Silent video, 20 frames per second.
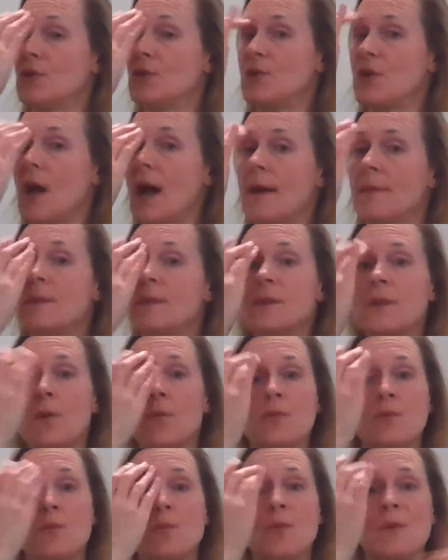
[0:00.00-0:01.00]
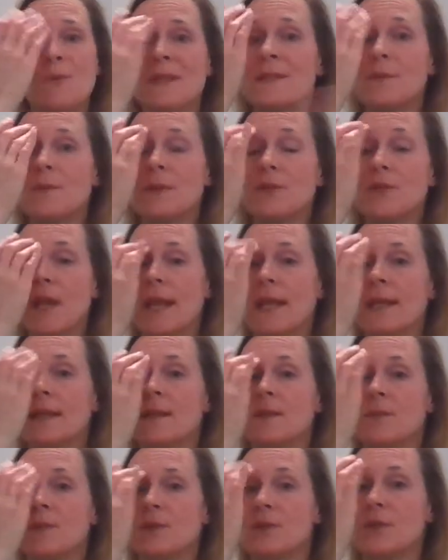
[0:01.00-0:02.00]
Good job. So when we switch
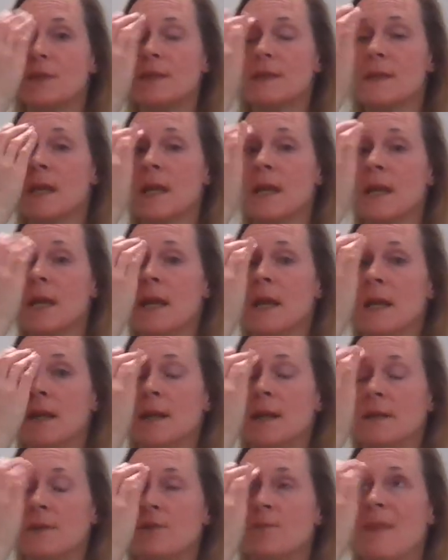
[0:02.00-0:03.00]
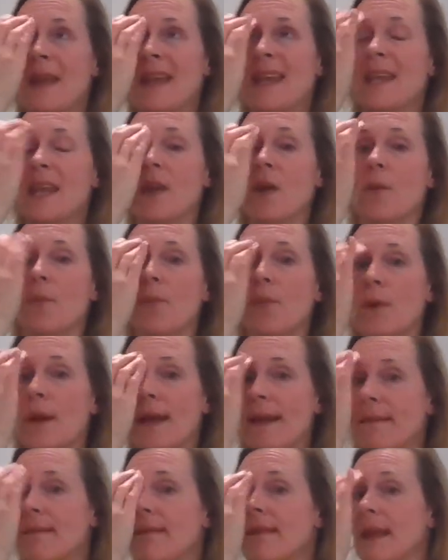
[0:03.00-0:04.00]
hands, we're just making our
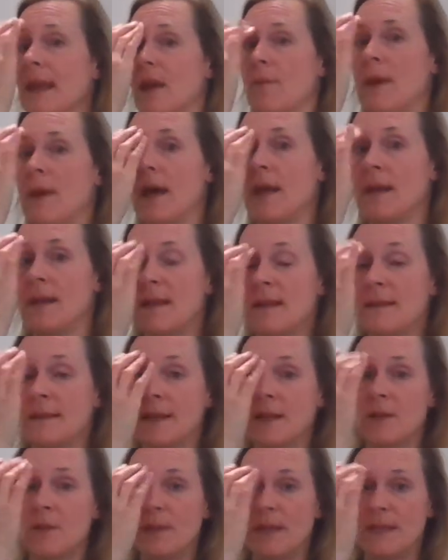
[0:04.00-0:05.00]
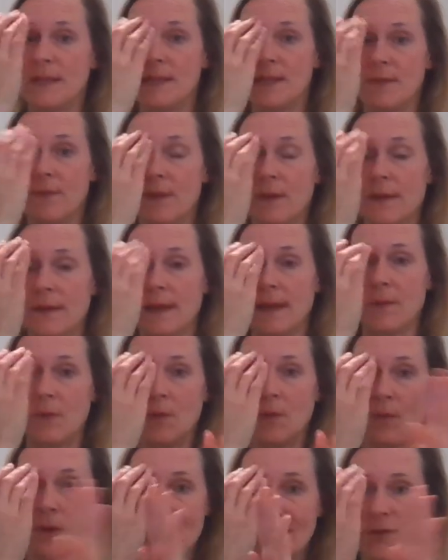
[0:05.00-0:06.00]
brain think about it a little bit differently.
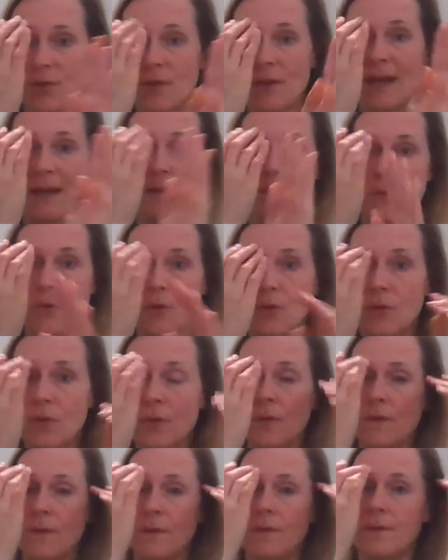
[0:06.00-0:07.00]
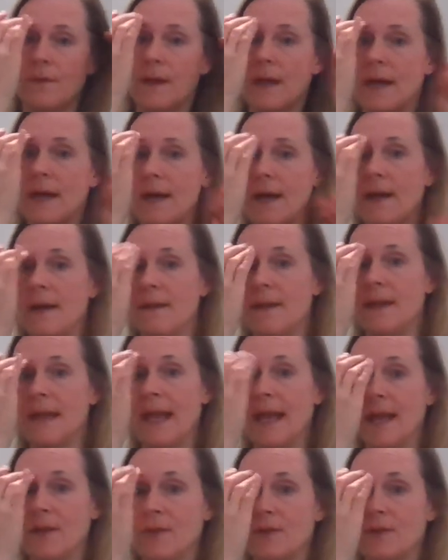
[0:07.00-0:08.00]
We want to try and move
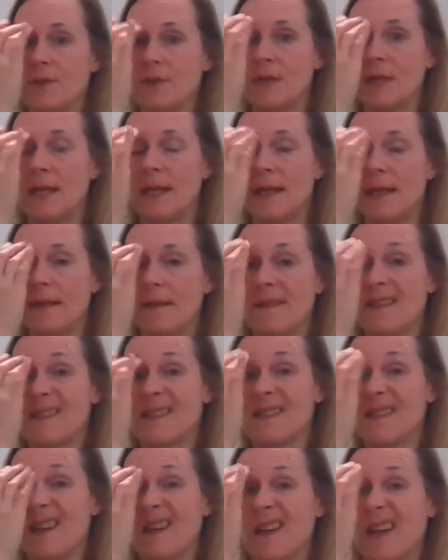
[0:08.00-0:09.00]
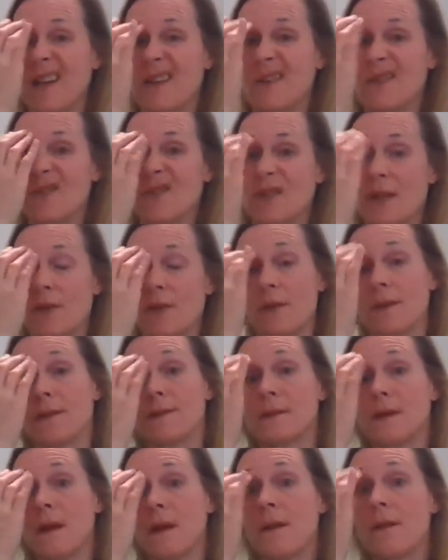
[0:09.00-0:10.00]
the energy, the stuck energy or the
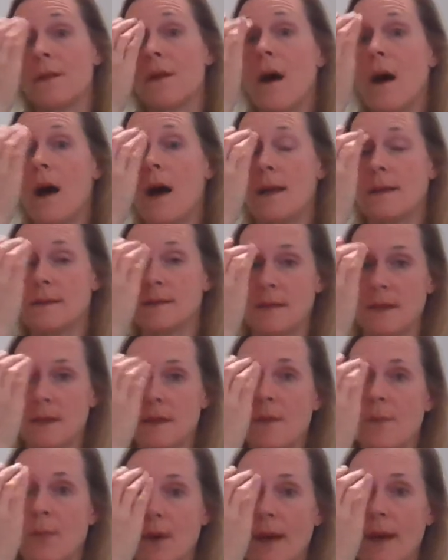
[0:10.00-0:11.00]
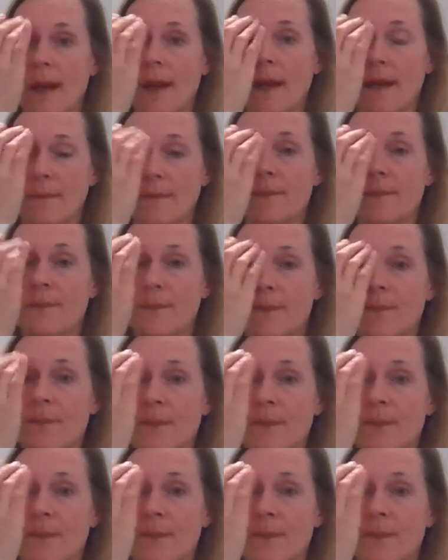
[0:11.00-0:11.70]
stuck thoughts in the brain.